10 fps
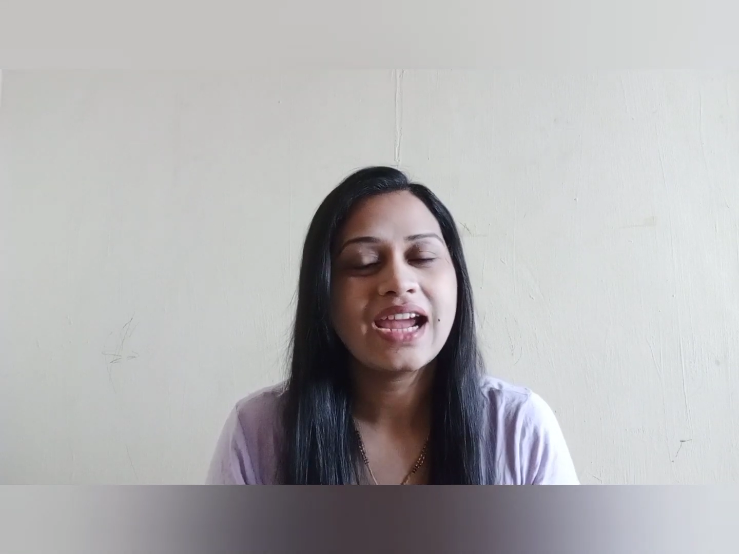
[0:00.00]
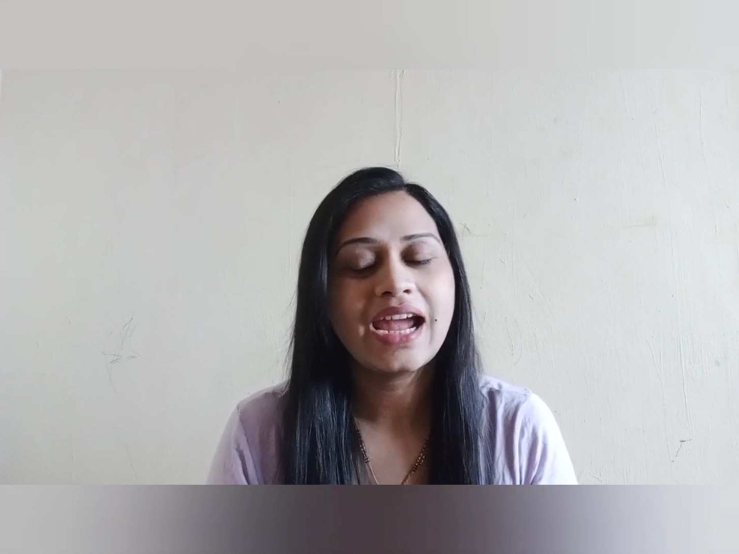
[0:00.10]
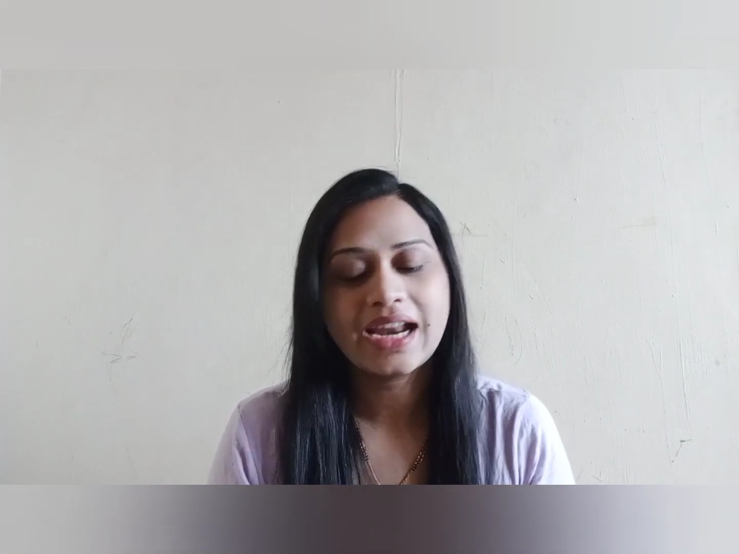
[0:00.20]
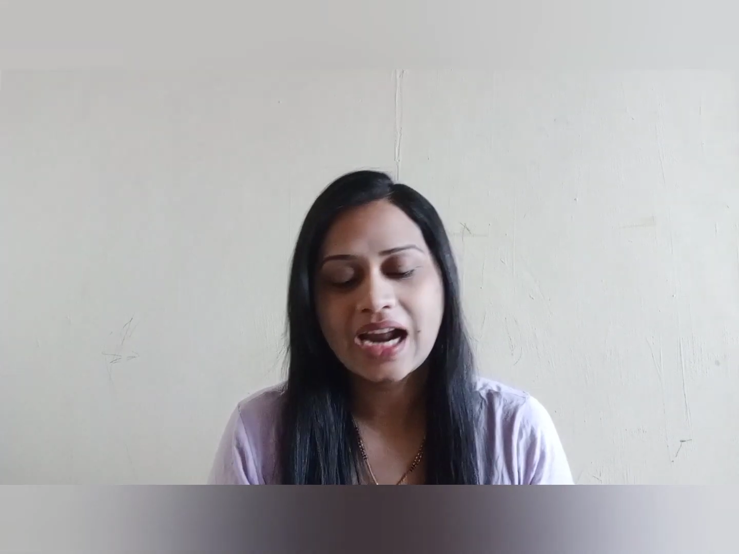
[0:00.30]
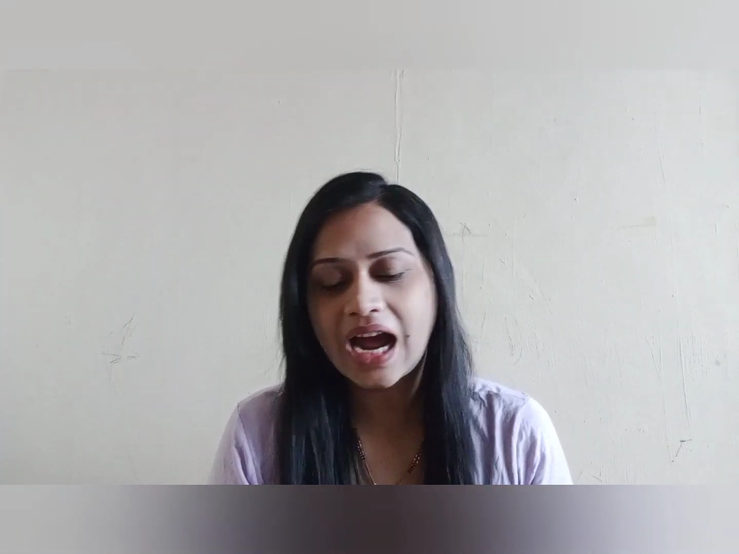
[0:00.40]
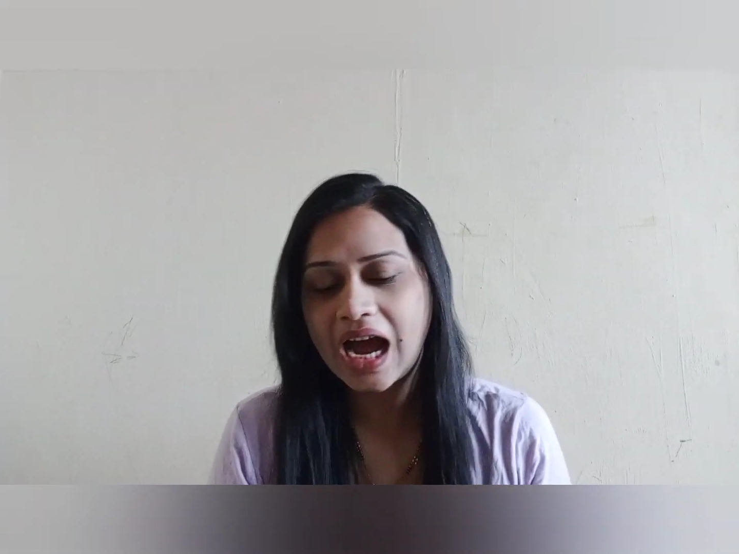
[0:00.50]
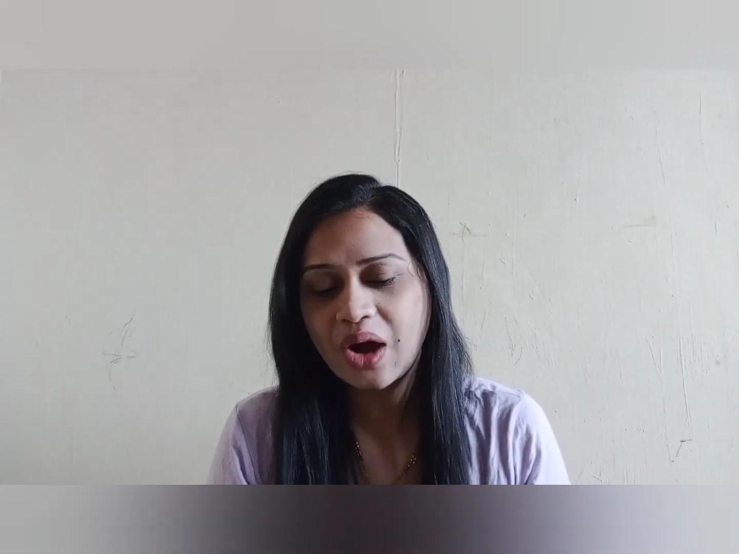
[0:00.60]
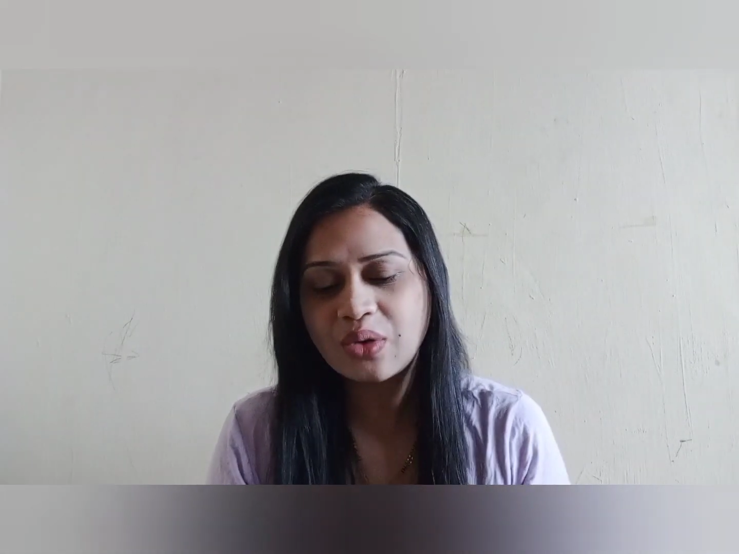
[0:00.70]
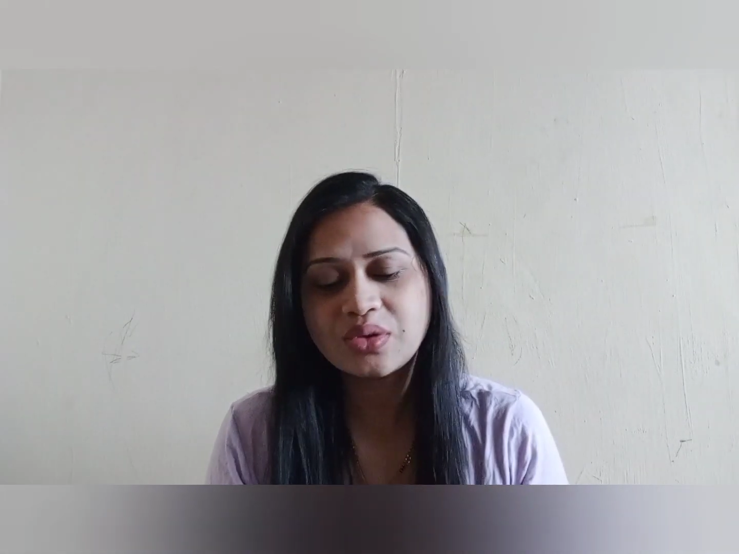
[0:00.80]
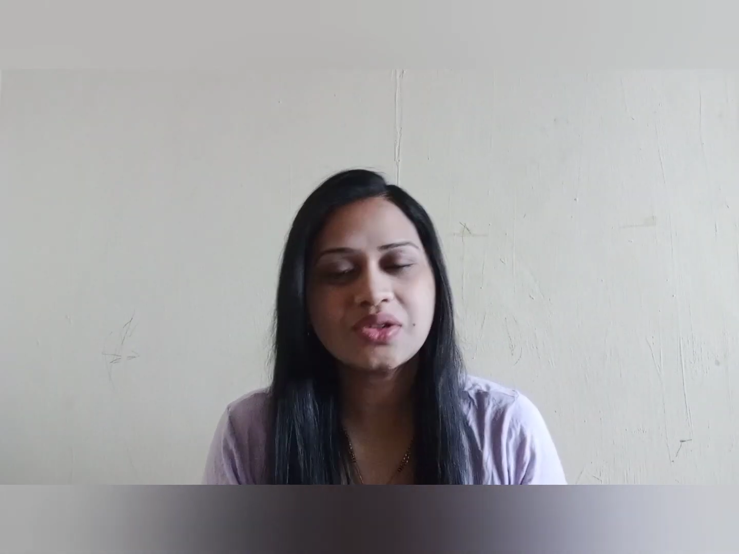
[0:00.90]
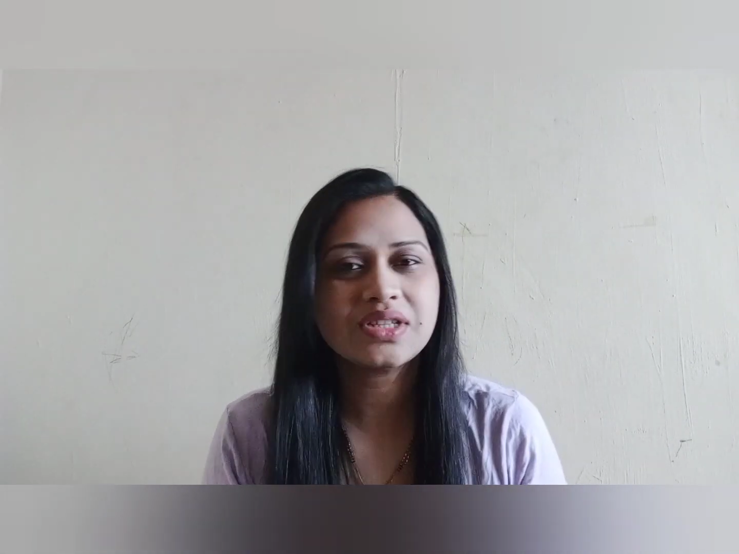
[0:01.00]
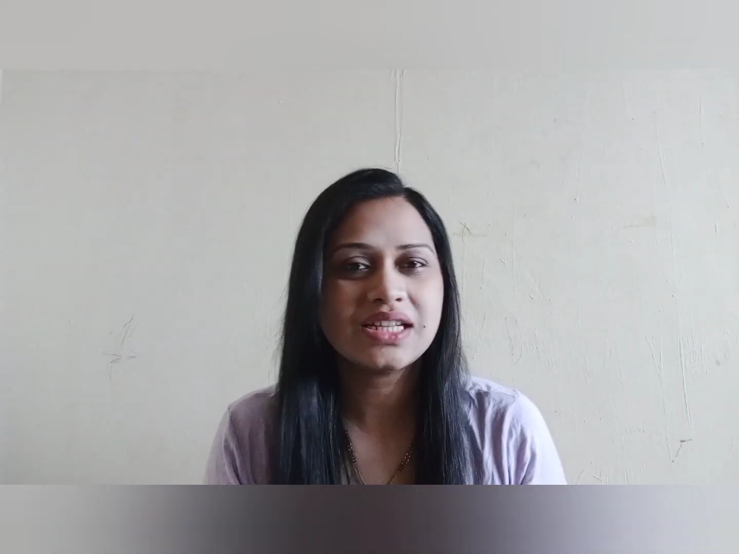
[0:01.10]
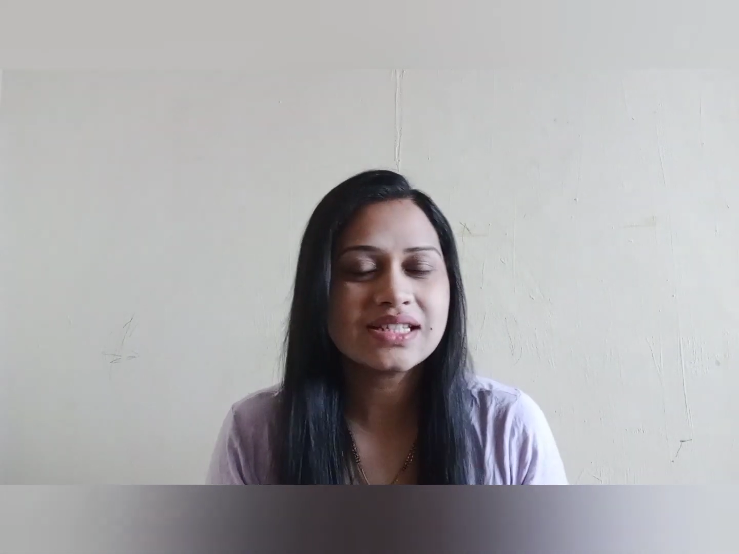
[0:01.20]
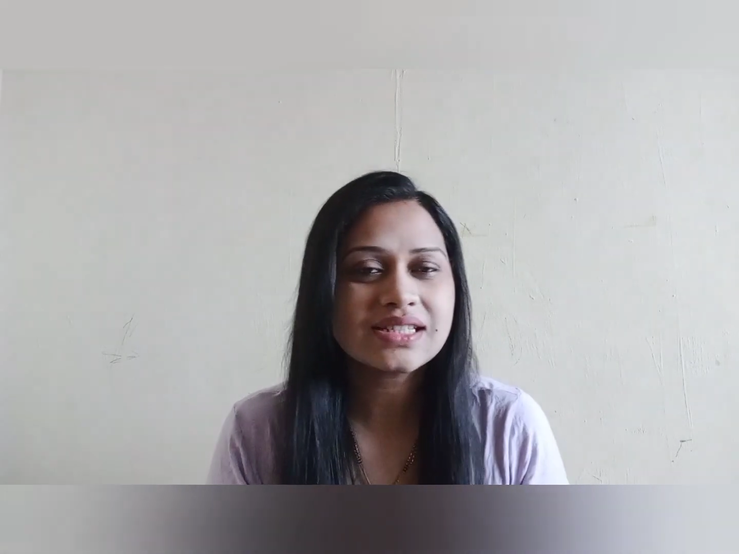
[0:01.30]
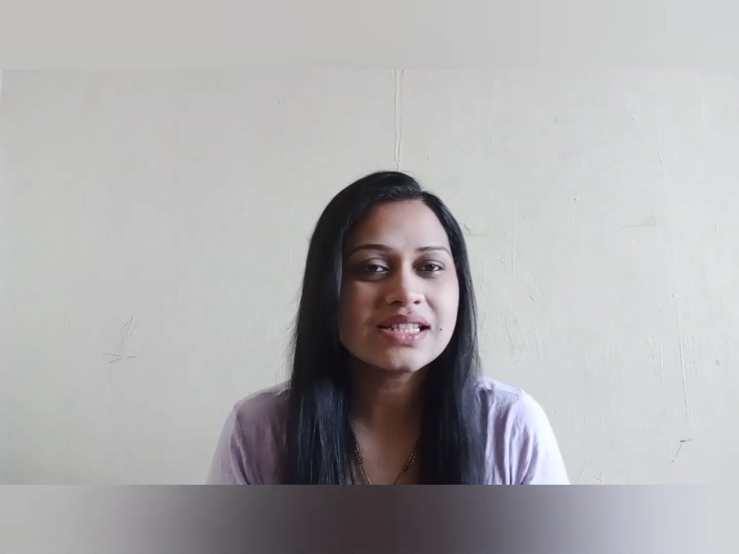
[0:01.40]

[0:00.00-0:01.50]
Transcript: and how to teach